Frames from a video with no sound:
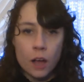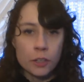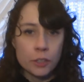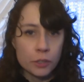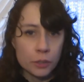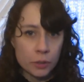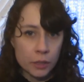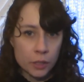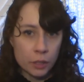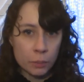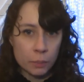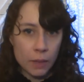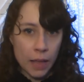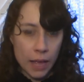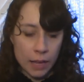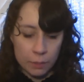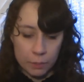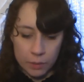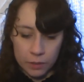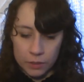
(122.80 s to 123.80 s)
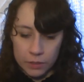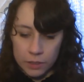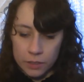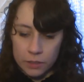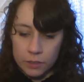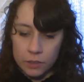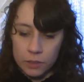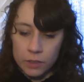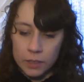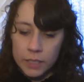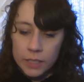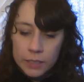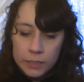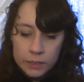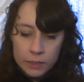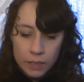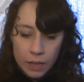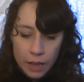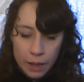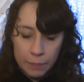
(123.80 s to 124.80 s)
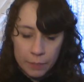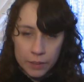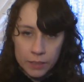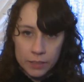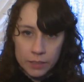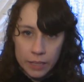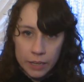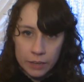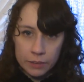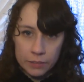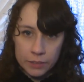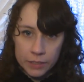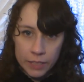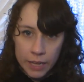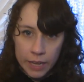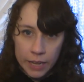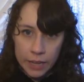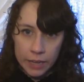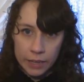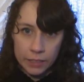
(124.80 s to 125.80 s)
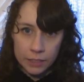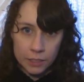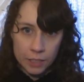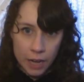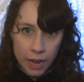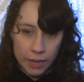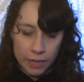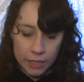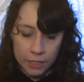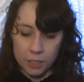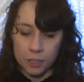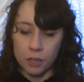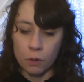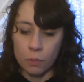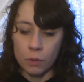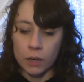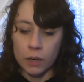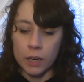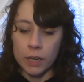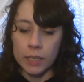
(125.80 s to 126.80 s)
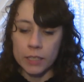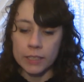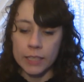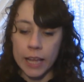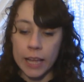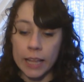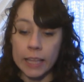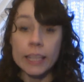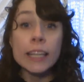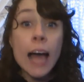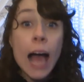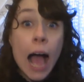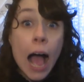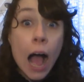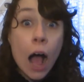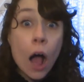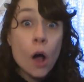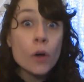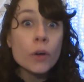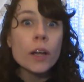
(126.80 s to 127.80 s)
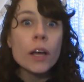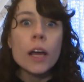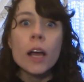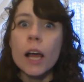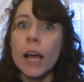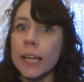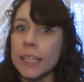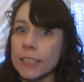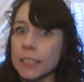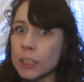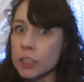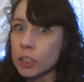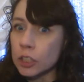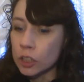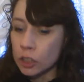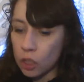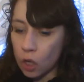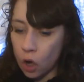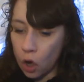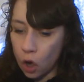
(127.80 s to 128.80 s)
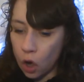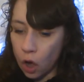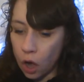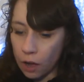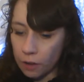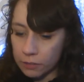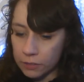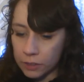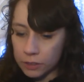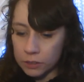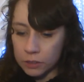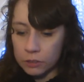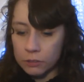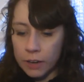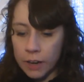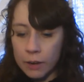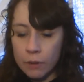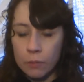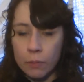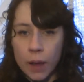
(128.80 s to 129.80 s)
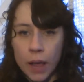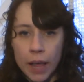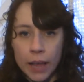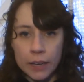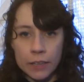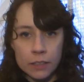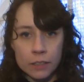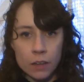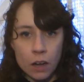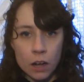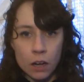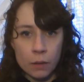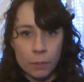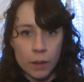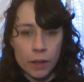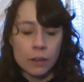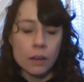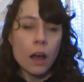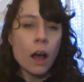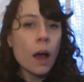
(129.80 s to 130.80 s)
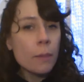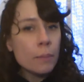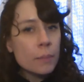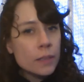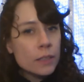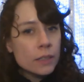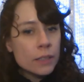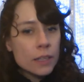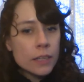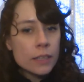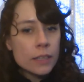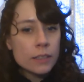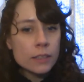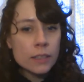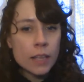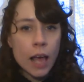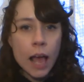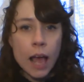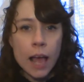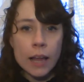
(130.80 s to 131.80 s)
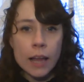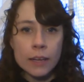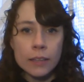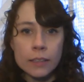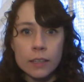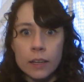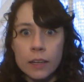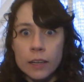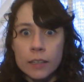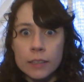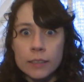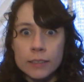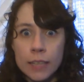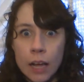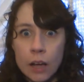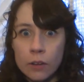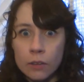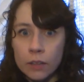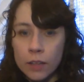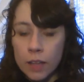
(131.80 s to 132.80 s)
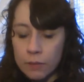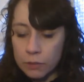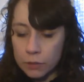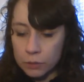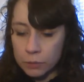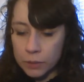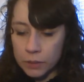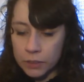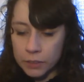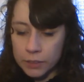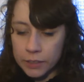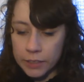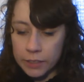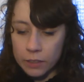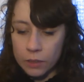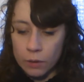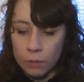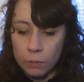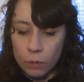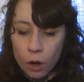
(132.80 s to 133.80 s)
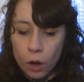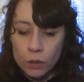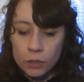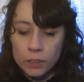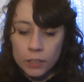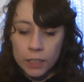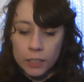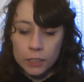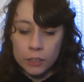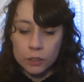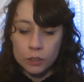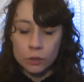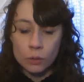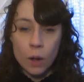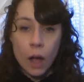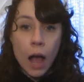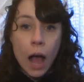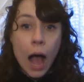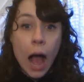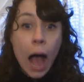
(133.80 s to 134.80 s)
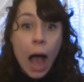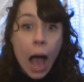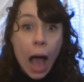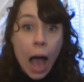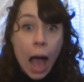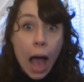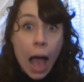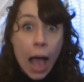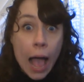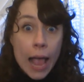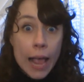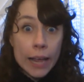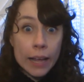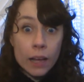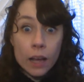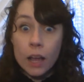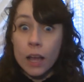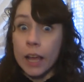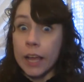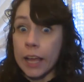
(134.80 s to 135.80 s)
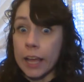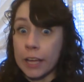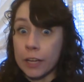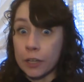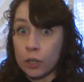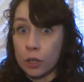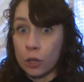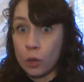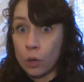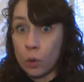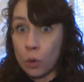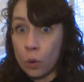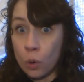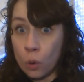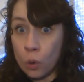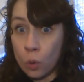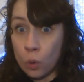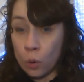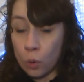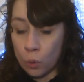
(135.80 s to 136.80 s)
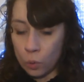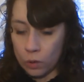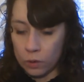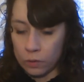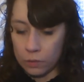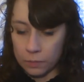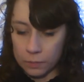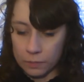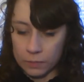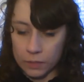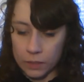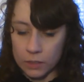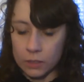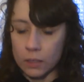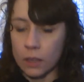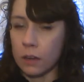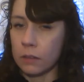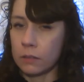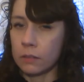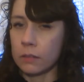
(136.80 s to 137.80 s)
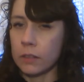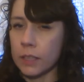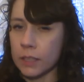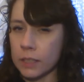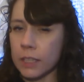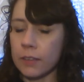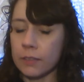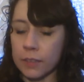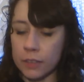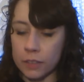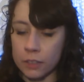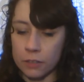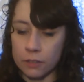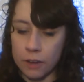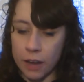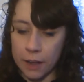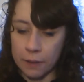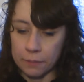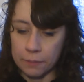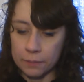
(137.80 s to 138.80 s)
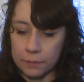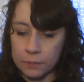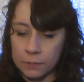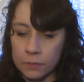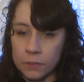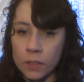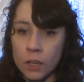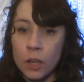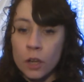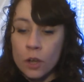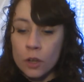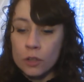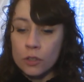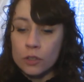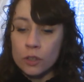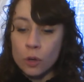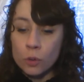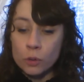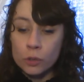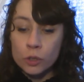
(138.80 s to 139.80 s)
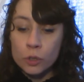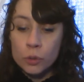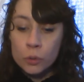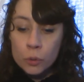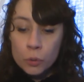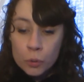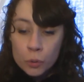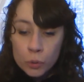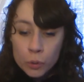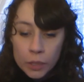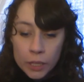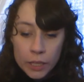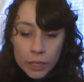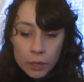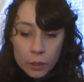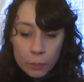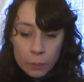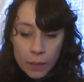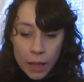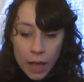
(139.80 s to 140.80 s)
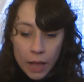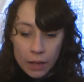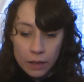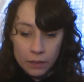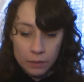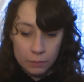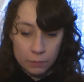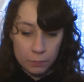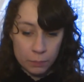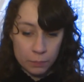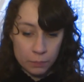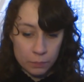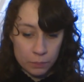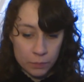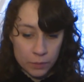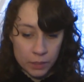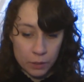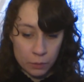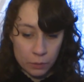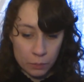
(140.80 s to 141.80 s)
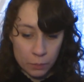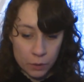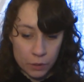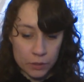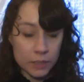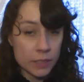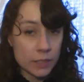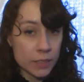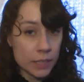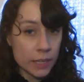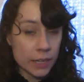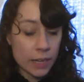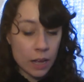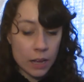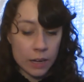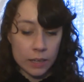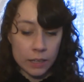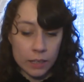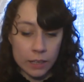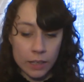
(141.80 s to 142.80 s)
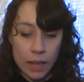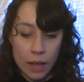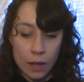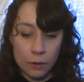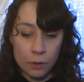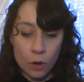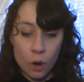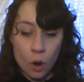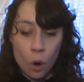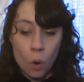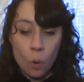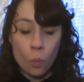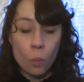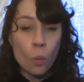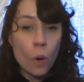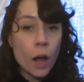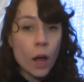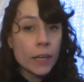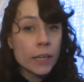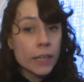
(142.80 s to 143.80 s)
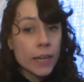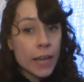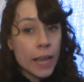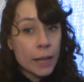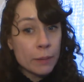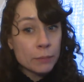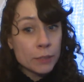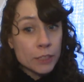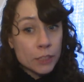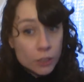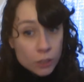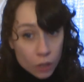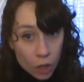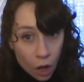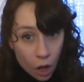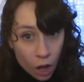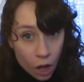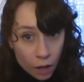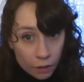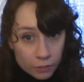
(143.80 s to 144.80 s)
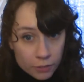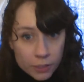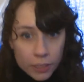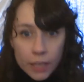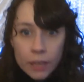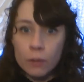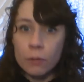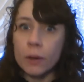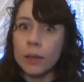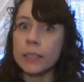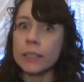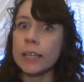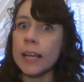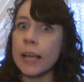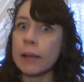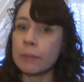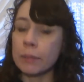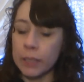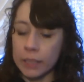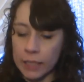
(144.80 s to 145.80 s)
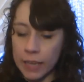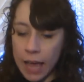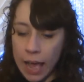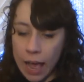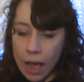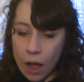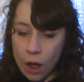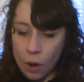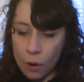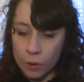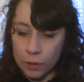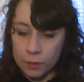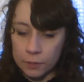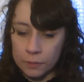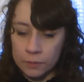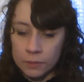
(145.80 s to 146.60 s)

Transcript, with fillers: Two Little Blackbirds. So this time, instead of saying Jack and Jill, we're going to say loud and soft. It's a great way to talk about opposites and sound levels with your kiddo. And we're also going to do high and low. So Let's give this a try. So two little black little birds sitting on a cloud, one named soft and one named loud.